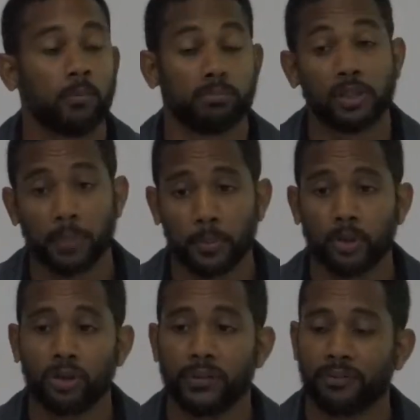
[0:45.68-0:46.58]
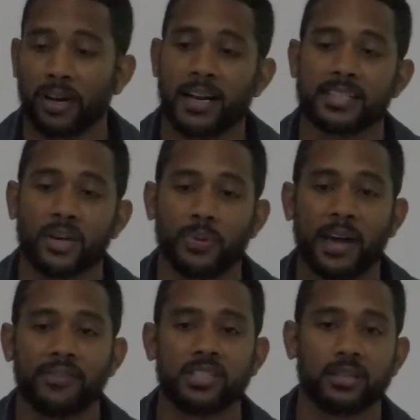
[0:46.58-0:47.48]
Some people don't even realize that we
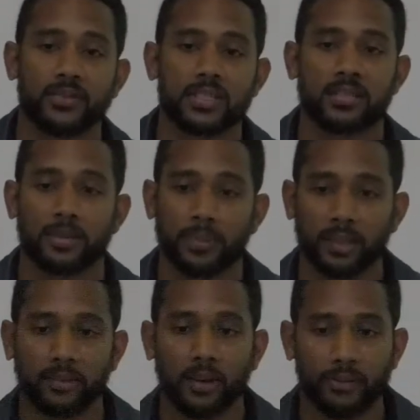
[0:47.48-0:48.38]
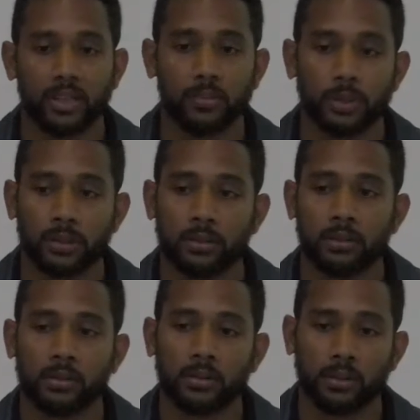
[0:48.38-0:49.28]
have these services available
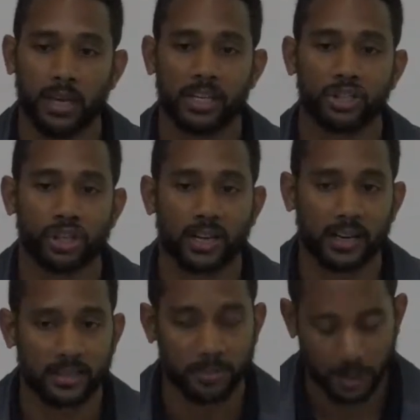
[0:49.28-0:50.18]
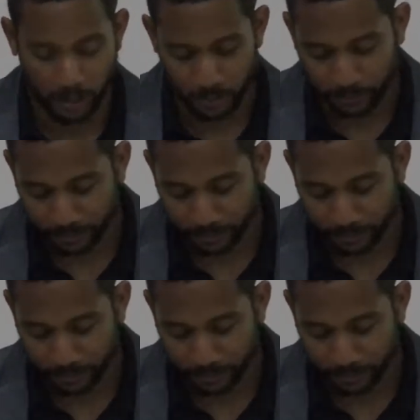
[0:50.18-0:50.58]
here in Trinidad and Tobago.